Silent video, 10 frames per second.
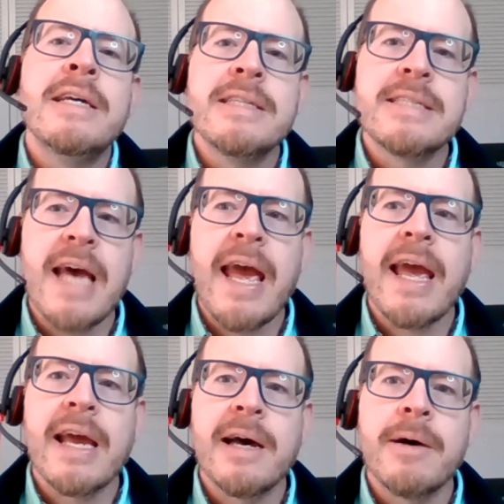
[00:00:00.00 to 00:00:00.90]

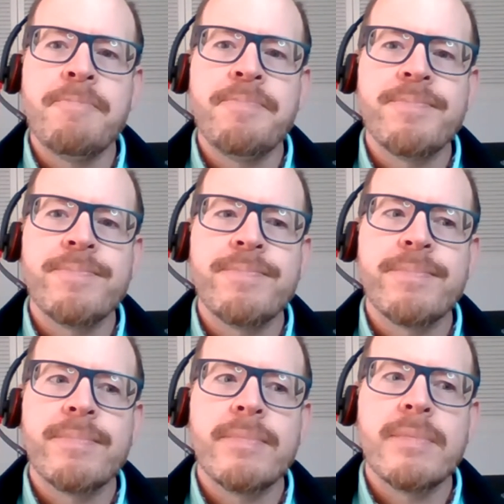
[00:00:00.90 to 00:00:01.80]
saying
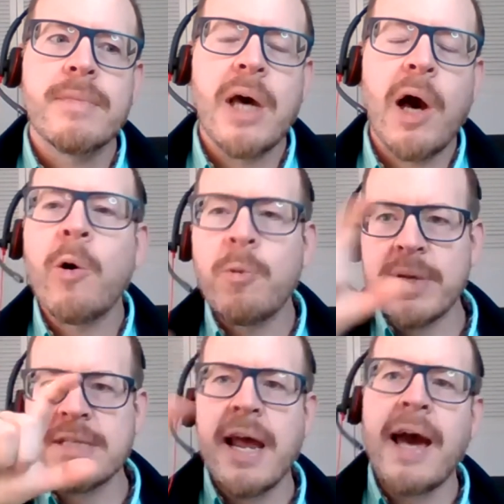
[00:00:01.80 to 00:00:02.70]
hope
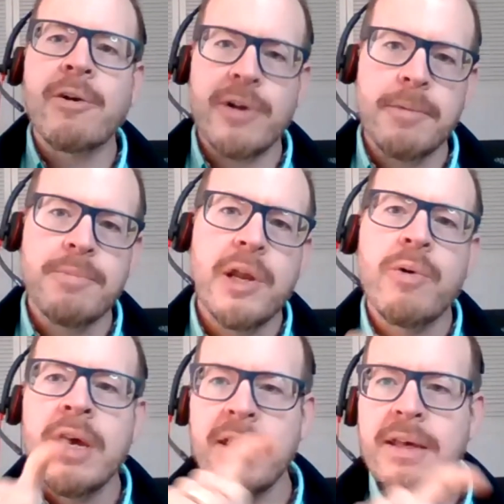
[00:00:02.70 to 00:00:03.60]
as an acronym,
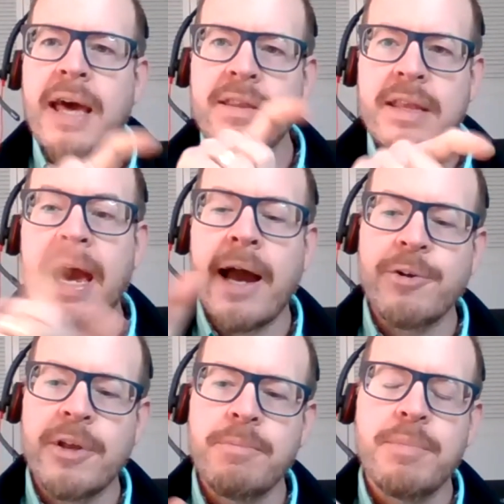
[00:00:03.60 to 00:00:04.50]
and the
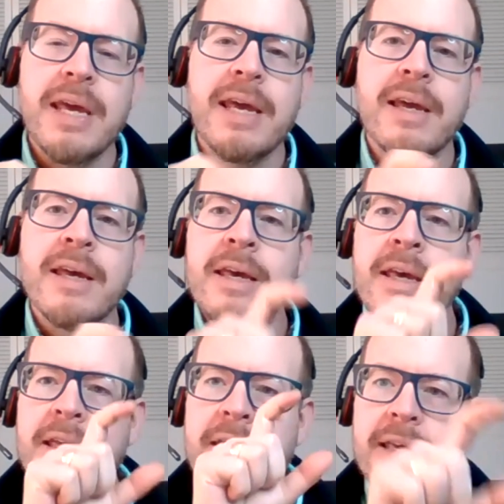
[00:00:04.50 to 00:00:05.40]
acronym being
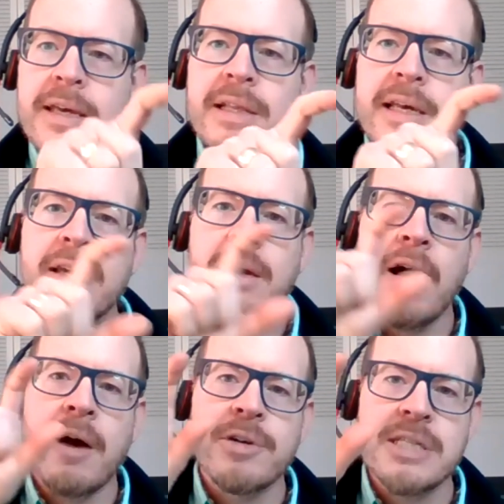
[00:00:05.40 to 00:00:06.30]
healing
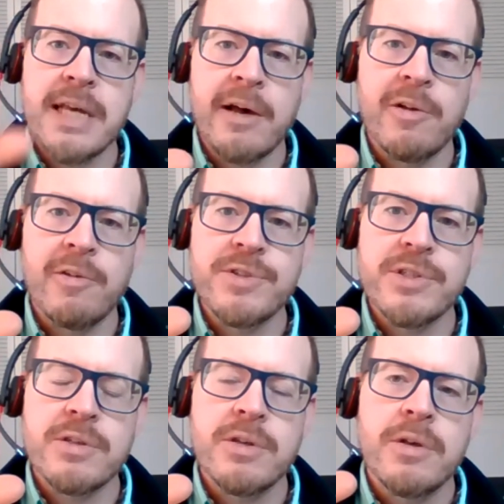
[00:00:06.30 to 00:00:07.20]

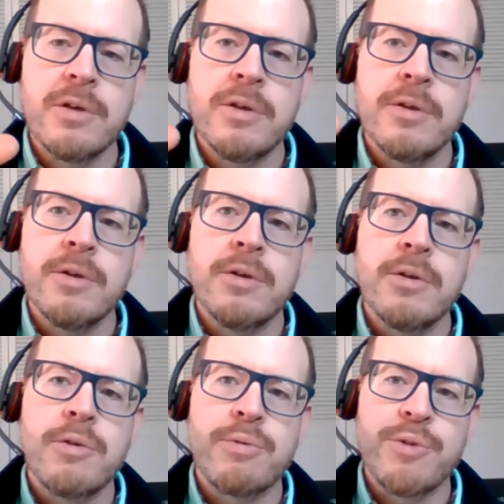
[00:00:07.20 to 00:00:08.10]
ourselves
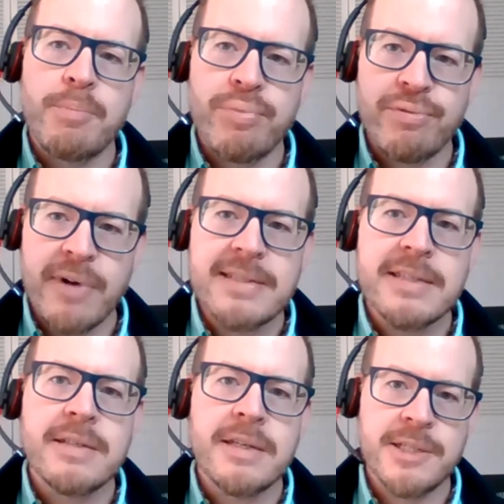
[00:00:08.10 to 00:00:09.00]
through the
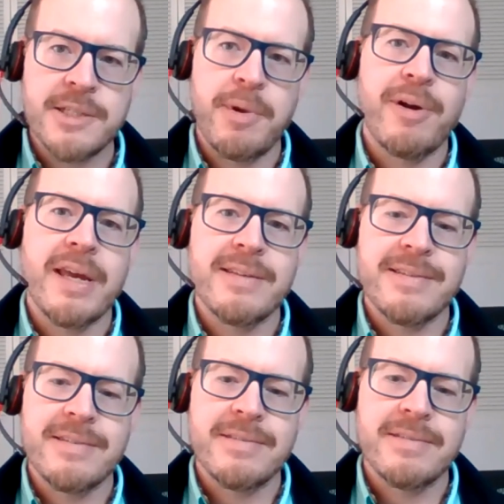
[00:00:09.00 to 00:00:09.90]
present
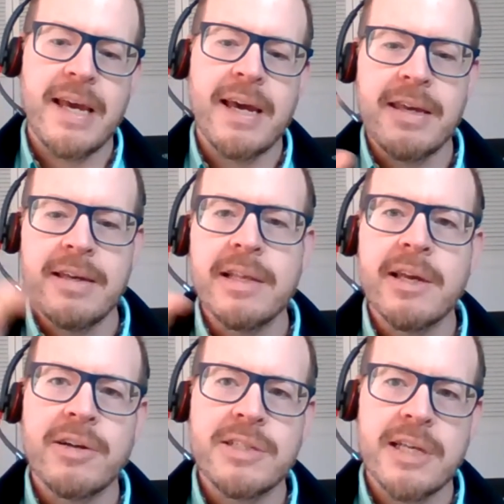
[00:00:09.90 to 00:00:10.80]
experience. Yeah,
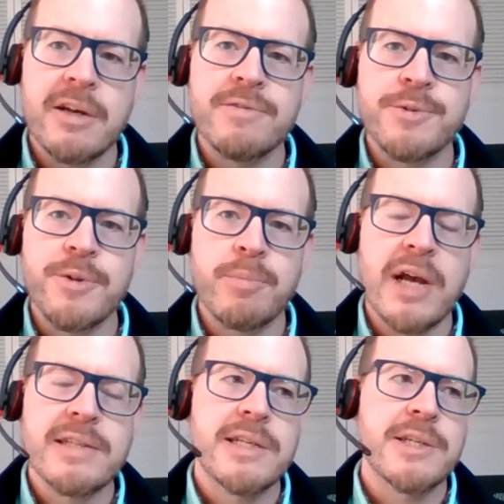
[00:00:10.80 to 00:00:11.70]
healing ourselves through the
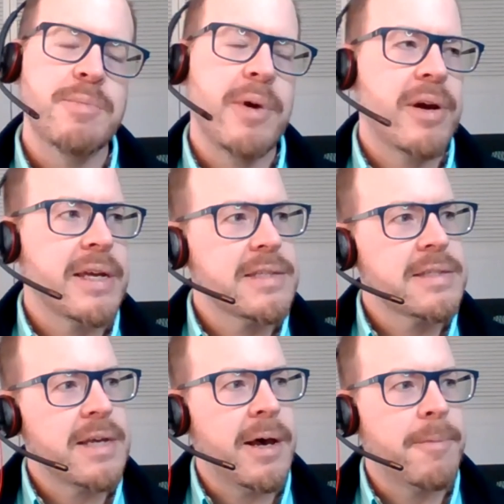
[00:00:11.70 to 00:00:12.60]
present
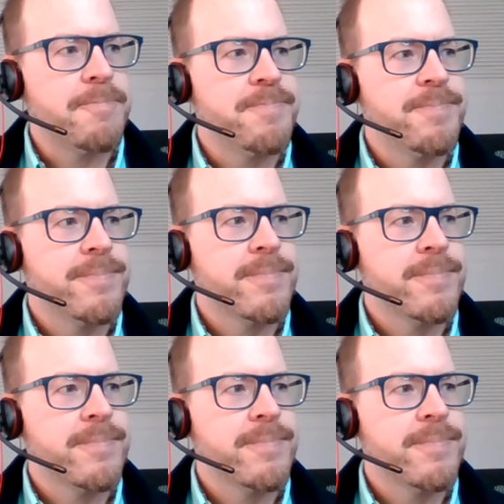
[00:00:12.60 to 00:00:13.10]
experience. And